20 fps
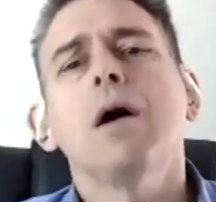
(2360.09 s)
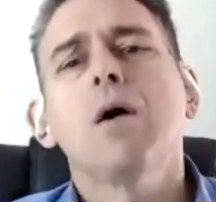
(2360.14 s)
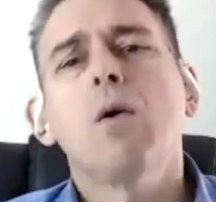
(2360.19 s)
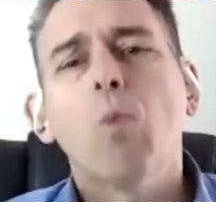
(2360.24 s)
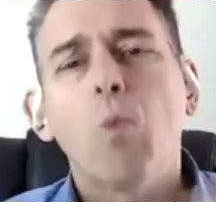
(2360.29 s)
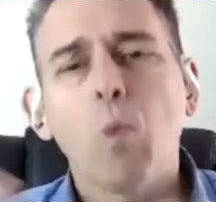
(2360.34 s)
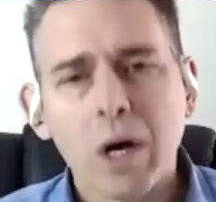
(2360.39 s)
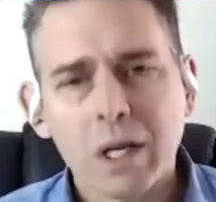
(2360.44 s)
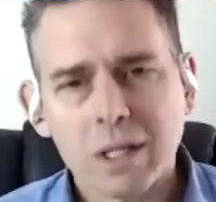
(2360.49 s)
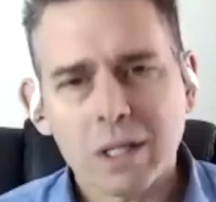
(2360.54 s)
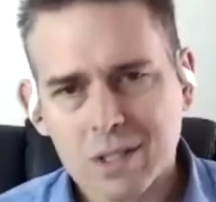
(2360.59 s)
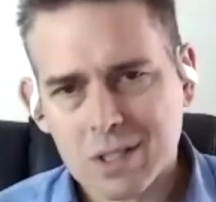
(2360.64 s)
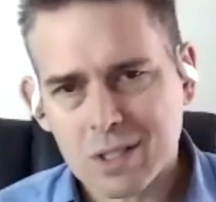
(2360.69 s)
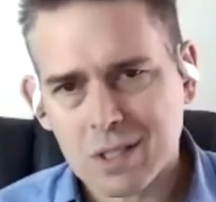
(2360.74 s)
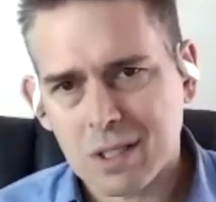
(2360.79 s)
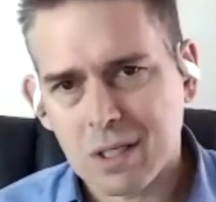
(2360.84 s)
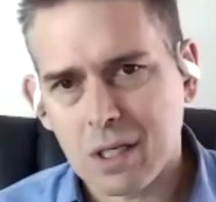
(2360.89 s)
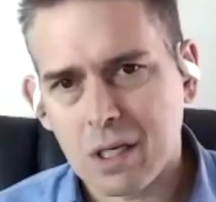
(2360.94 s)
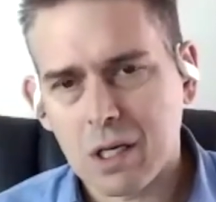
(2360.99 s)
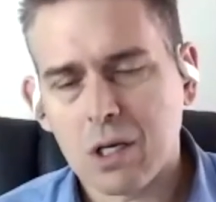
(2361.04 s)
One
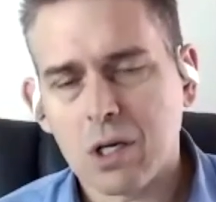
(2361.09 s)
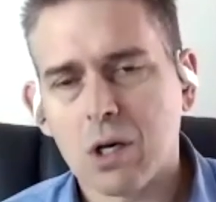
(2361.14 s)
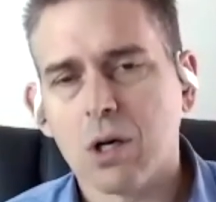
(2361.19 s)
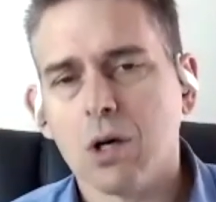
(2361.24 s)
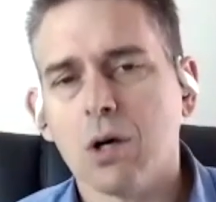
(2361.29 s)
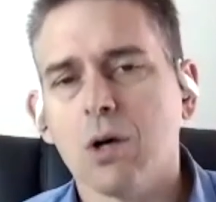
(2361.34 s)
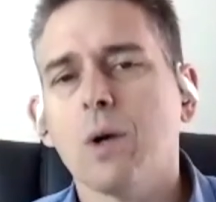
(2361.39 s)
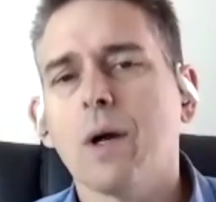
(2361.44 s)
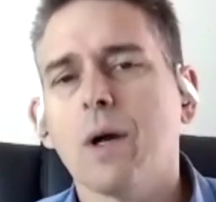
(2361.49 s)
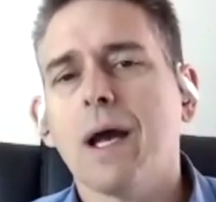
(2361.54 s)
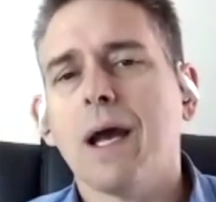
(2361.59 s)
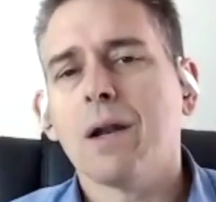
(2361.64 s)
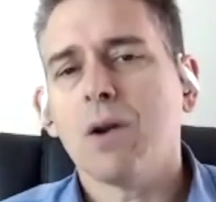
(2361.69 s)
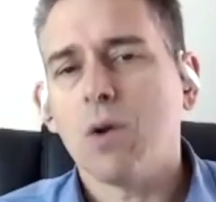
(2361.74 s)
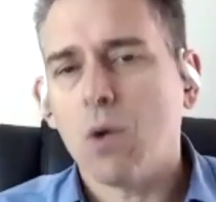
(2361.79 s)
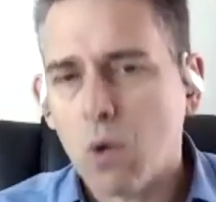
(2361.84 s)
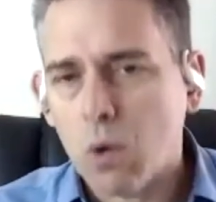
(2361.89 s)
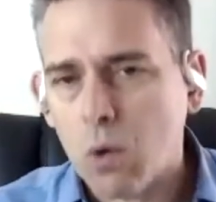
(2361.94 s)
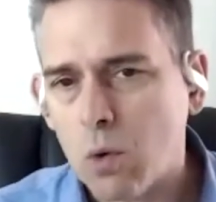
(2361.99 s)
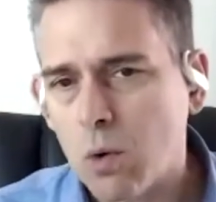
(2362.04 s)
CEO, and
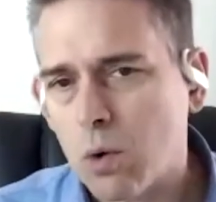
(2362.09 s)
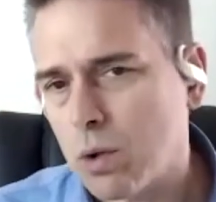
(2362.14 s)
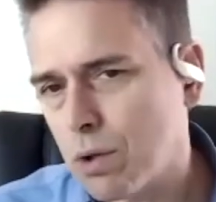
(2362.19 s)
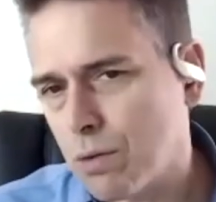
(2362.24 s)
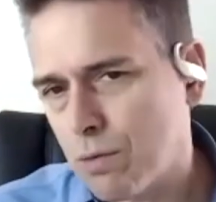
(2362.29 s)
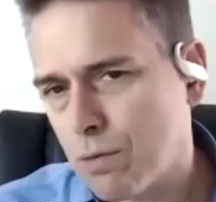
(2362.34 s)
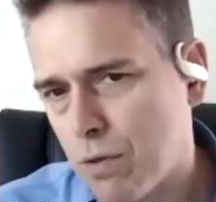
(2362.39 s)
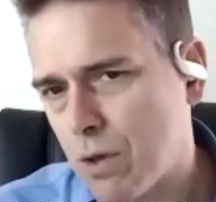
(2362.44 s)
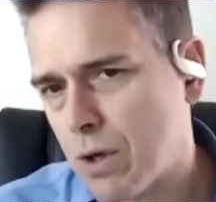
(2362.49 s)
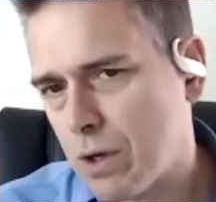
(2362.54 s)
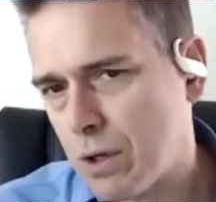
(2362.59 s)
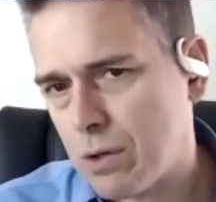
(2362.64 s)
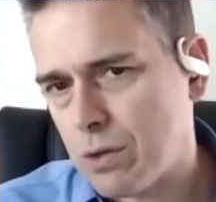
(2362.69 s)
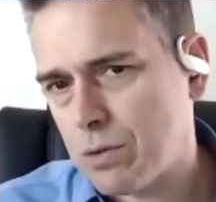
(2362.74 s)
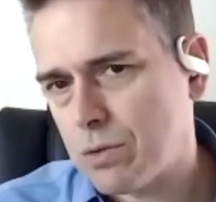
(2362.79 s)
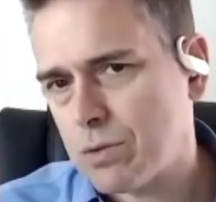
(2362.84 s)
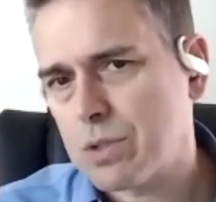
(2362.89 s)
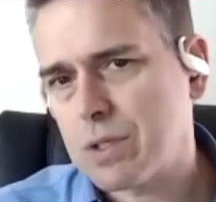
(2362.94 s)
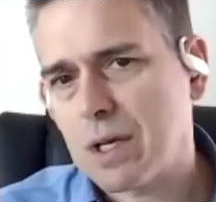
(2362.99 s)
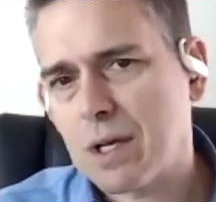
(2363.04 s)
all of
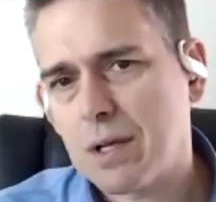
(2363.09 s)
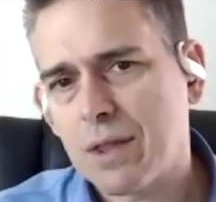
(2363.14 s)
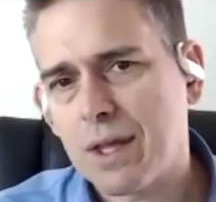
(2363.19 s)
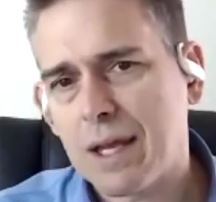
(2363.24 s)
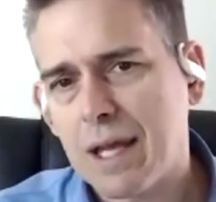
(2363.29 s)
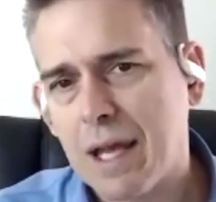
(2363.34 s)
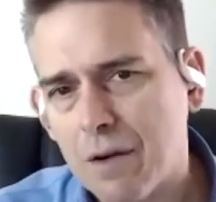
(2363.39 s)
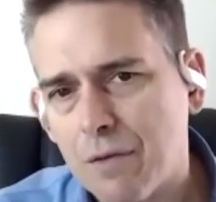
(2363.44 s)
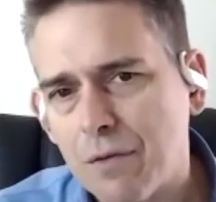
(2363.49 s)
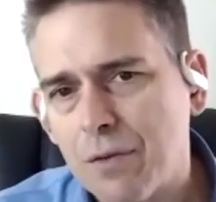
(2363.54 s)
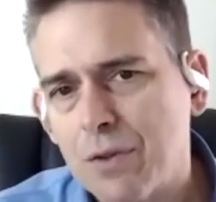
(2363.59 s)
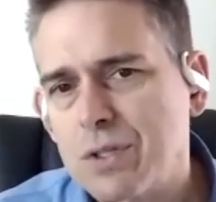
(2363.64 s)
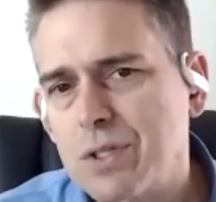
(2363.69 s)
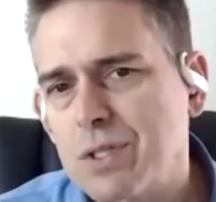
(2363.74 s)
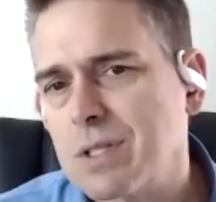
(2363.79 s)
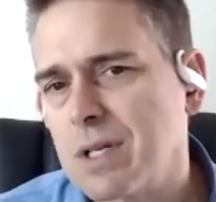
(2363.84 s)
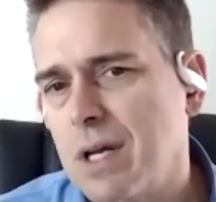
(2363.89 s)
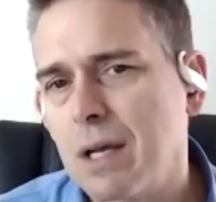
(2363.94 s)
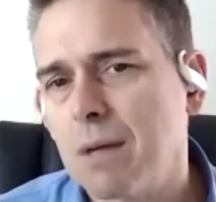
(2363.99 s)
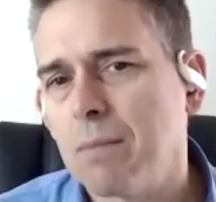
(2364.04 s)
those they have the
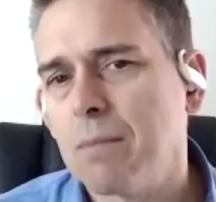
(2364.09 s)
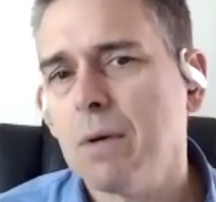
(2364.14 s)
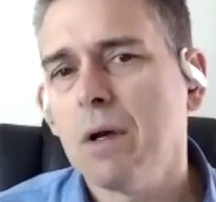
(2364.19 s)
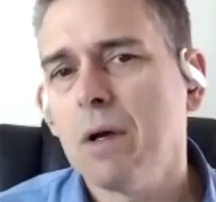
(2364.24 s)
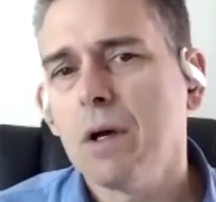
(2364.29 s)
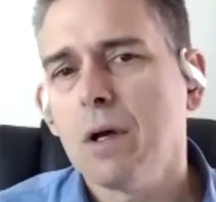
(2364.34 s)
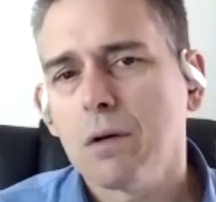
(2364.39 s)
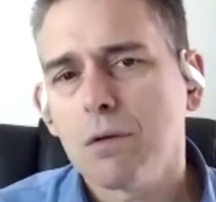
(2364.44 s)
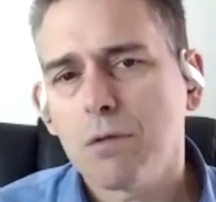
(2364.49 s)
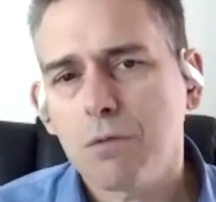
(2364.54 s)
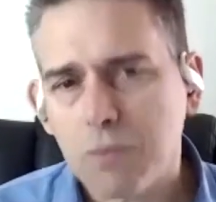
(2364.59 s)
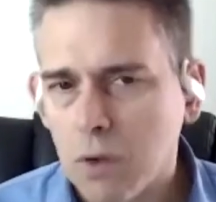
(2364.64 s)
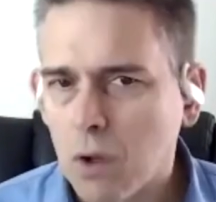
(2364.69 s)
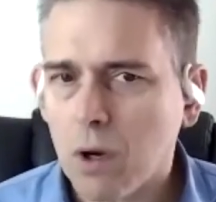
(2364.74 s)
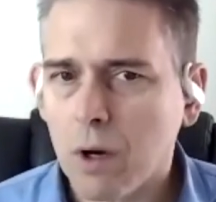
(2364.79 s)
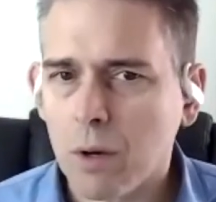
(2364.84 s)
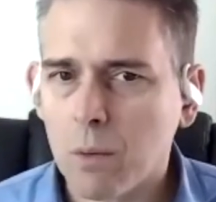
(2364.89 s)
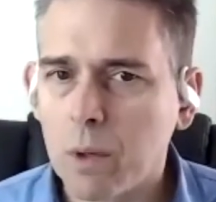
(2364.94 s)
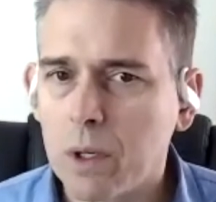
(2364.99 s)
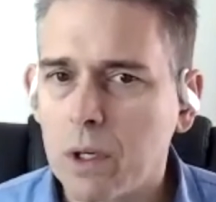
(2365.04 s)
same
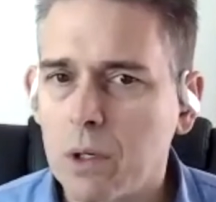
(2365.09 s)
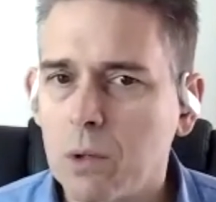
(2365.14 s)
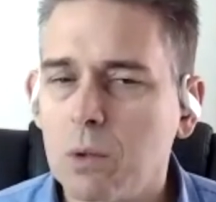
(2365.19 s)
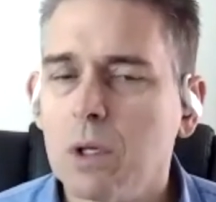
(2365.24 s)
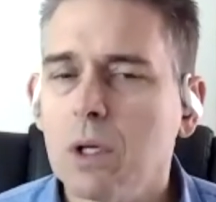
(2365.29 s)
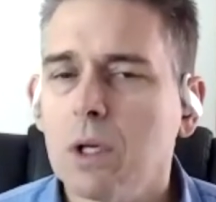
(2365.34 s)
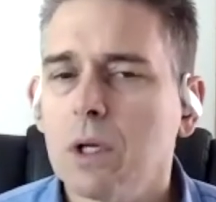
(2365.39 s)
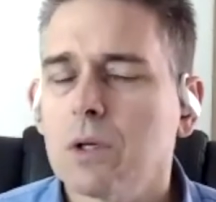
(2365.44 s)
flywheel.